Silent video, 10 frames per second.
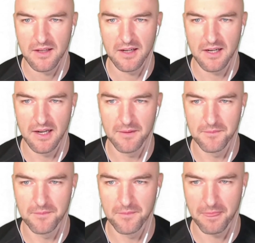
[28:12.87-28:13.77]

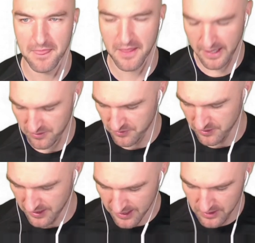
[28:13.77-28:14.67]
And for
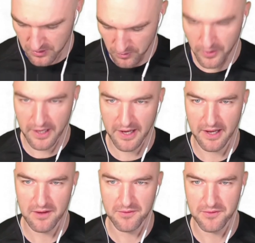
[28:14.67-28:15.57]
that we
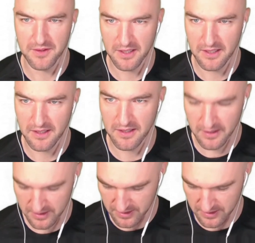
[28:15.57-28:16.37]
have the